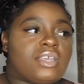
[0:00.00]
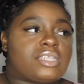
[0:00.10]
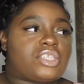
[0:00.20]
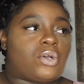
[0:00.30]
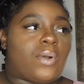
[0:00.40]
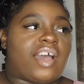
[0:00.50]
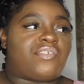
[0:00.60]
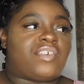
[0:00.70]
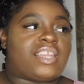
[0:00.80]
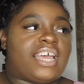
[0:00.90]
So I
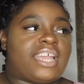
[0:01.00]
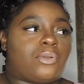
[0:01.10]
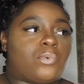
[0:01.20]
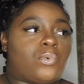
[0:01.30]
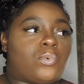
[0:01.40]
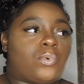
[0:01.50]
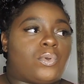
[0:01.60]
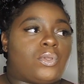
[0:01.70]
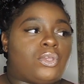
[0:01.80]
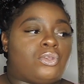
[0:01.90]
feel like,
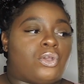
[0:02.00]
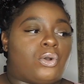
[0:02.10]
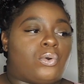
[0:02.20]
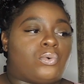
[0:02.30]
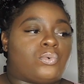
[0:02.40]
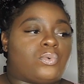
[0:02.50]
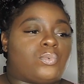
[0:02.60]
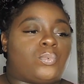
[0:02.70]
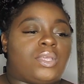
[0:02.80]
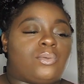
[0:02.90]
you know,
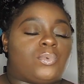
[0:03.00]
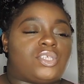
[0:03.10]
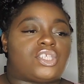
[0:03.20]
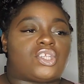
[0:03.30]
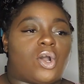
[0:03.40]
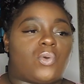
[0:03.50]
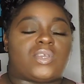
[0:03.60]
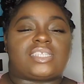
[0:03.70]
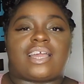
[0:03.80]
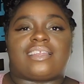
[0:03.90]
we just
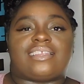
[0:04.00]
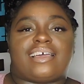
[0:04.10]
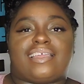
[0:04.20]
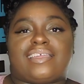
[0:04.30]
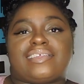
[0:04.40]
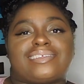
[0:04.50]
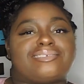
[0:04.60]
always kind of like,